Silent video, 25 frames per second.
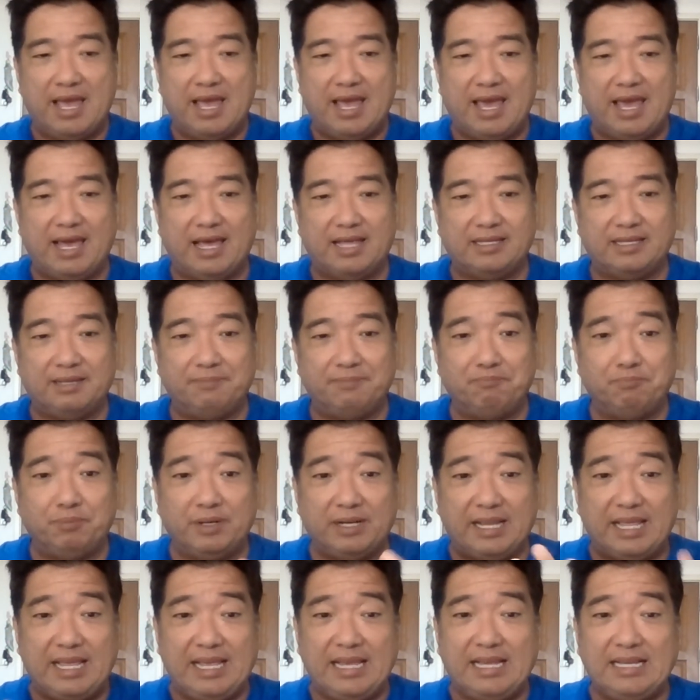and it
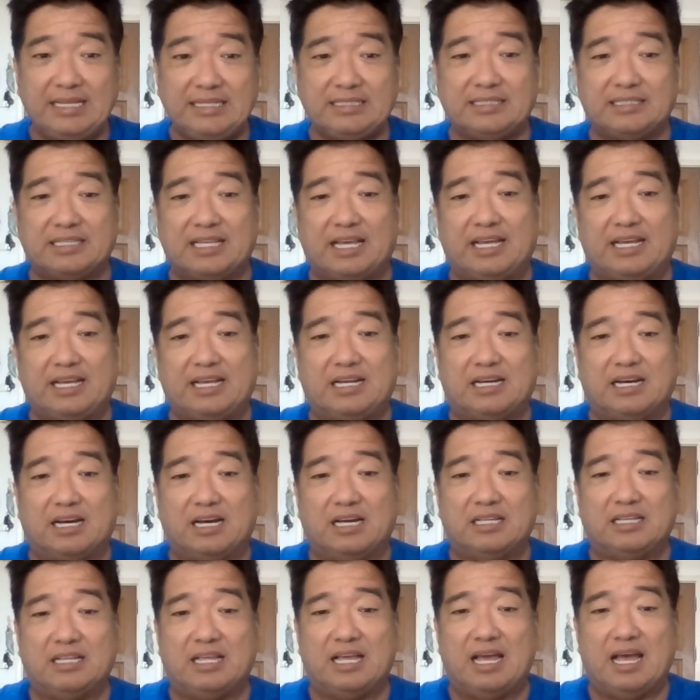plays like
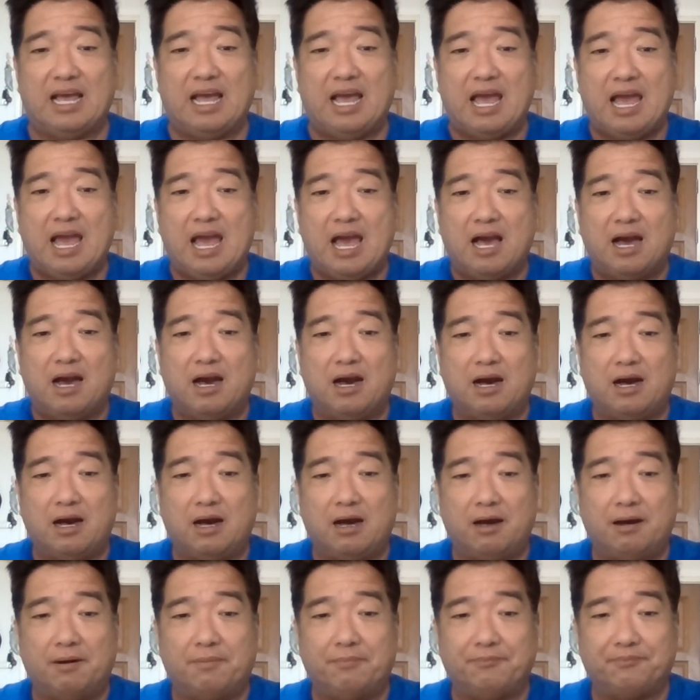gut.
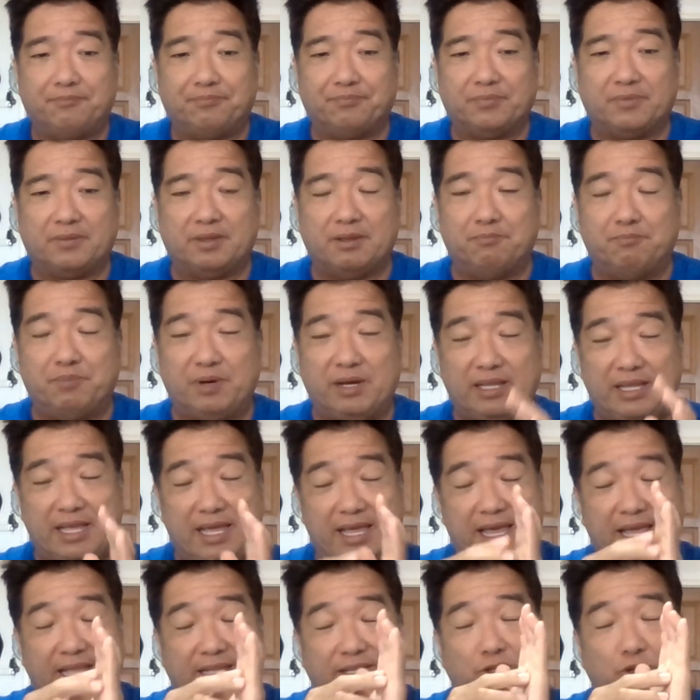
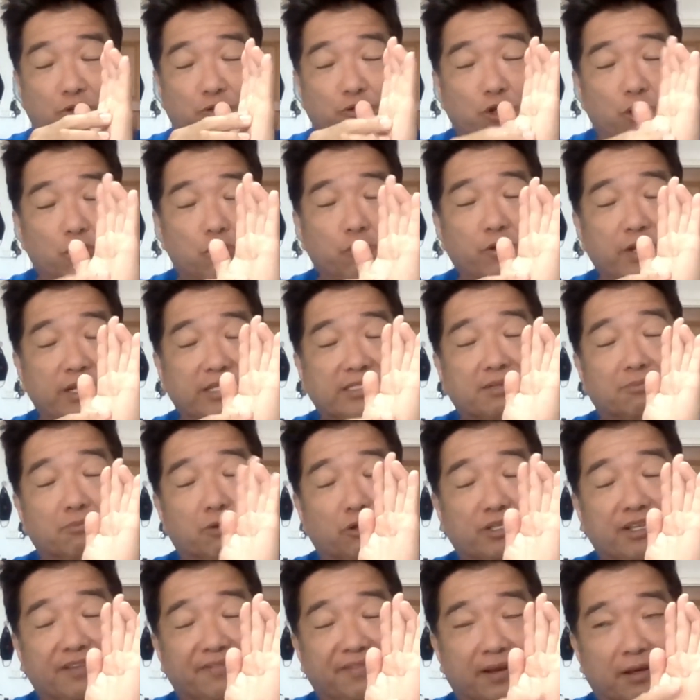And you'll know it's a
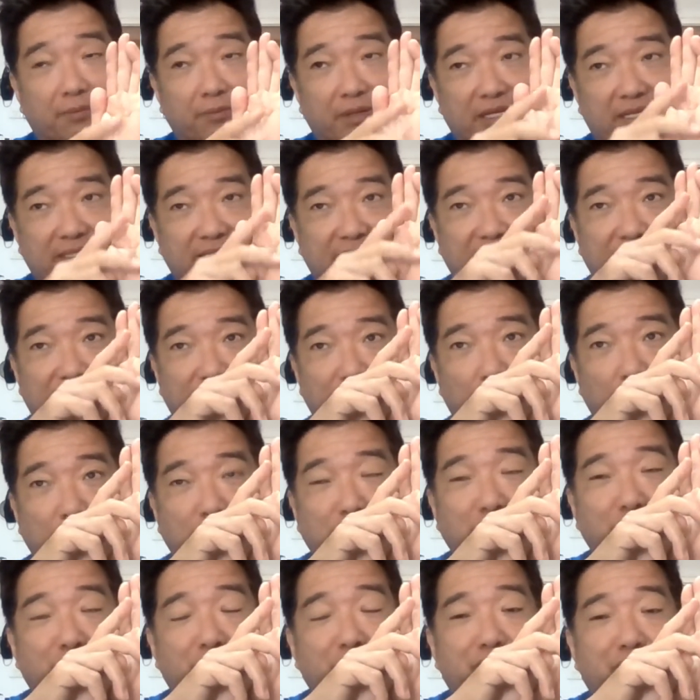multi-filament because it starts
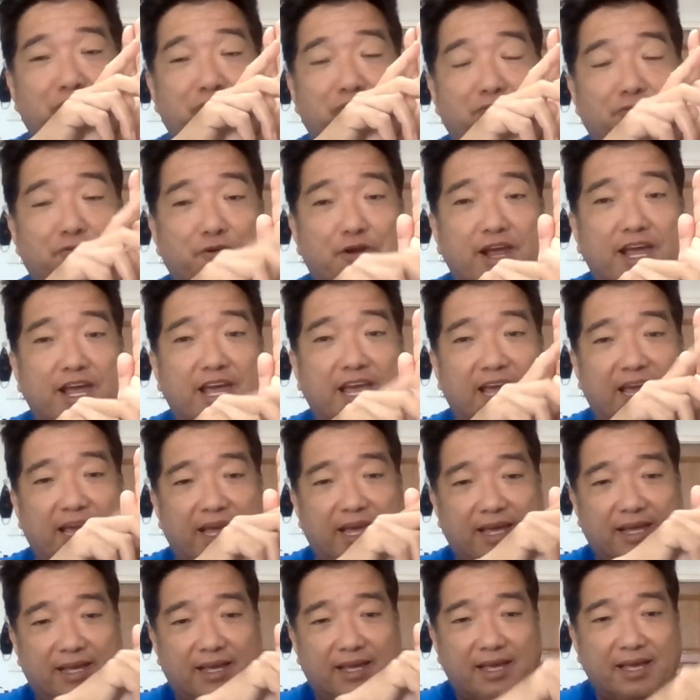to
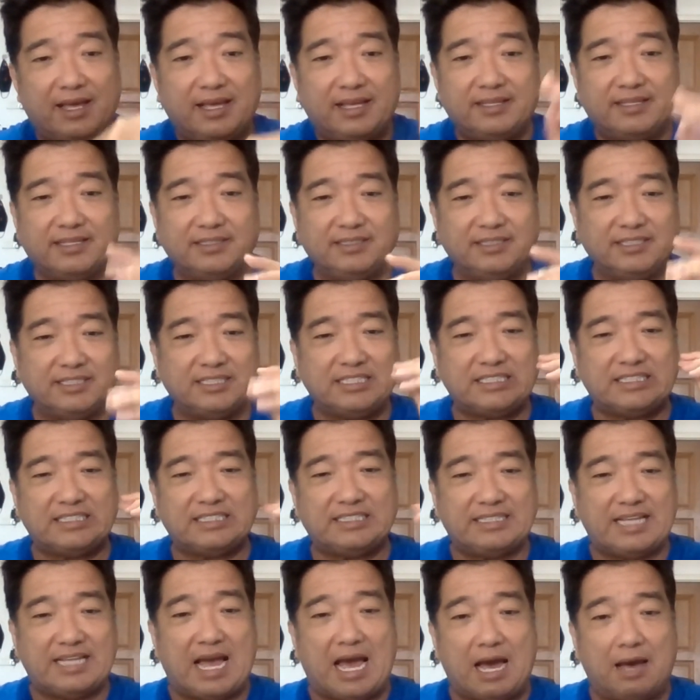fray. Doesn't just
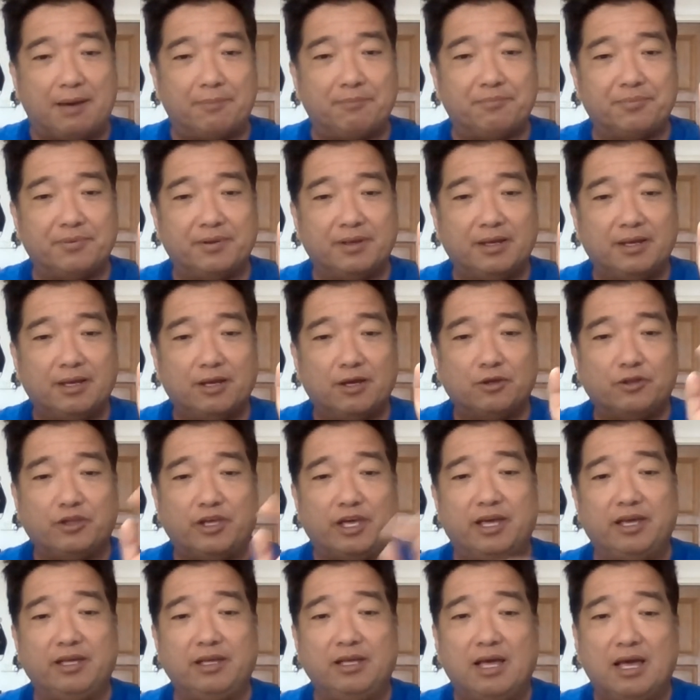snap.
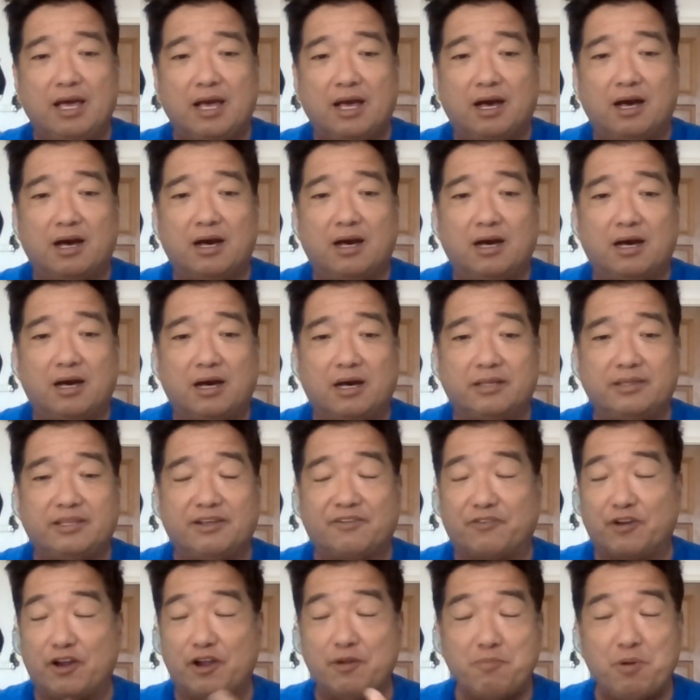Okay. They're
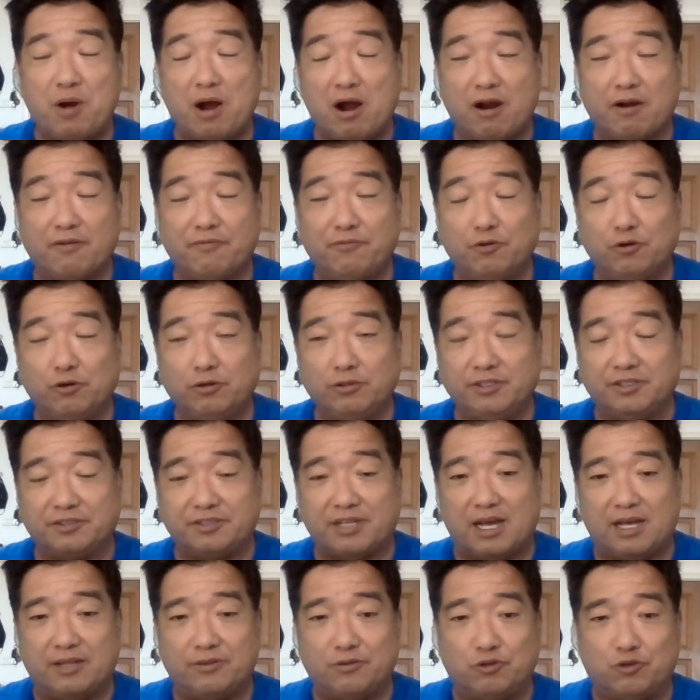very powerful. They're
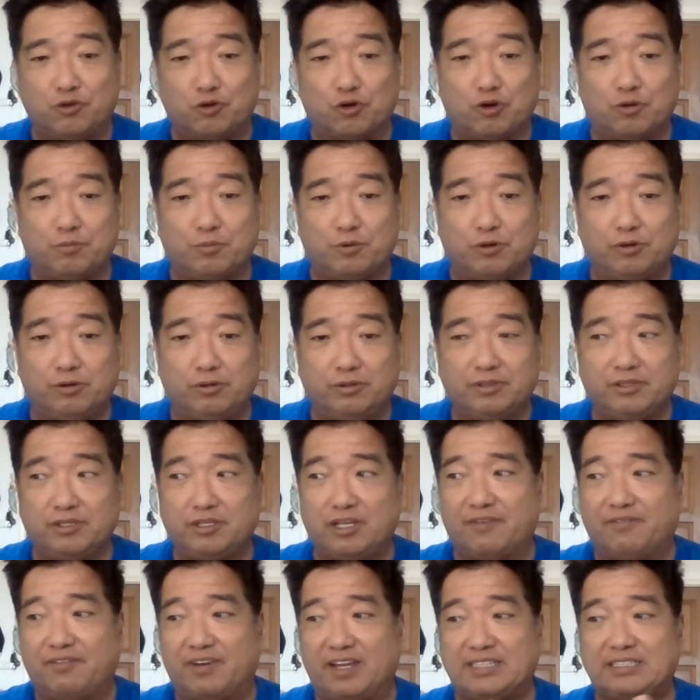not durable. You
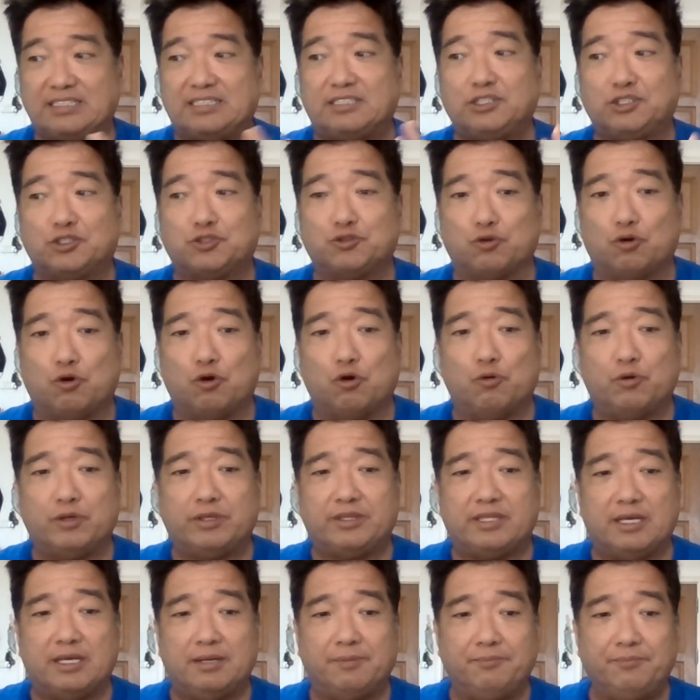have less control with
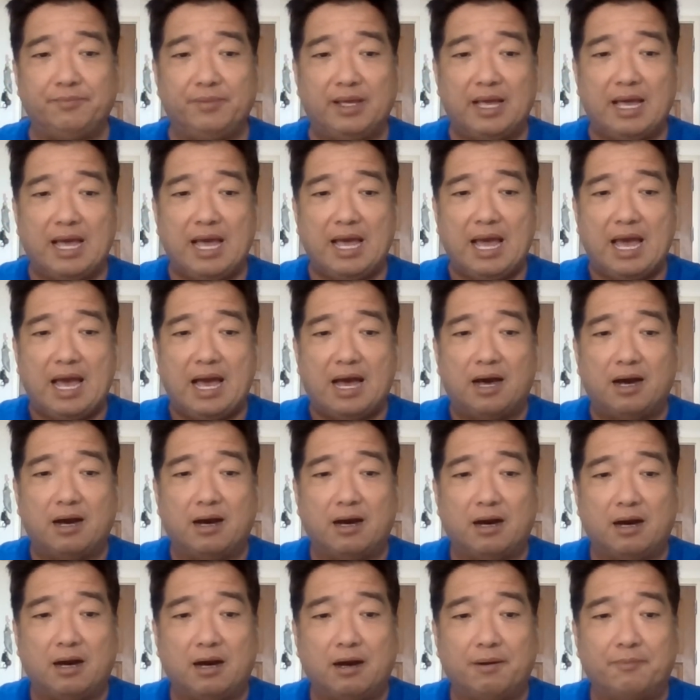them.
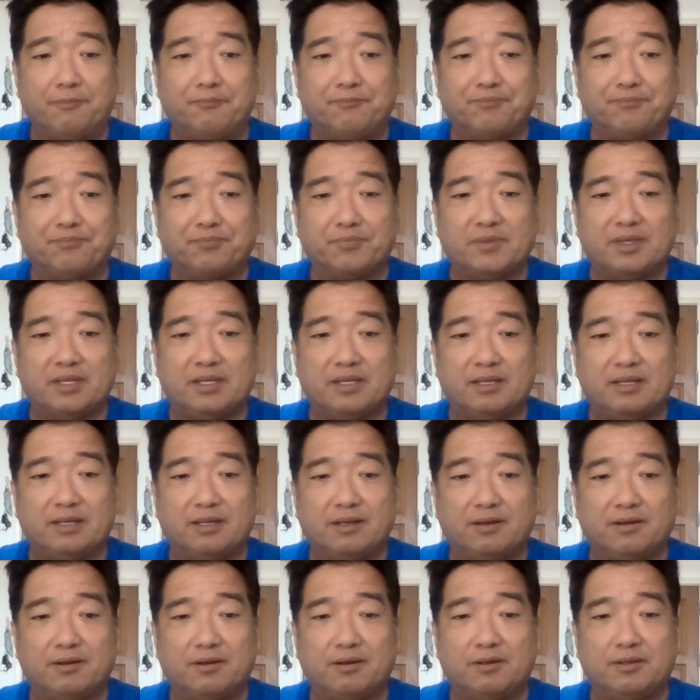Um,
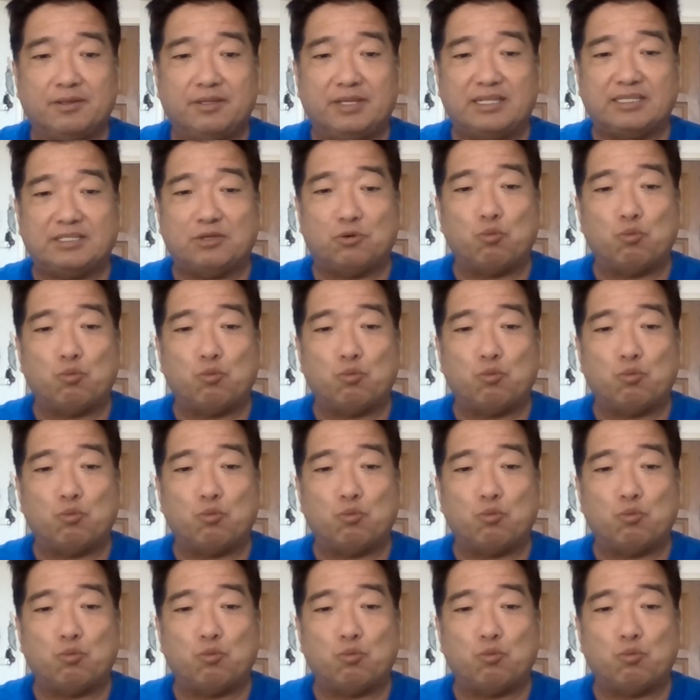there's a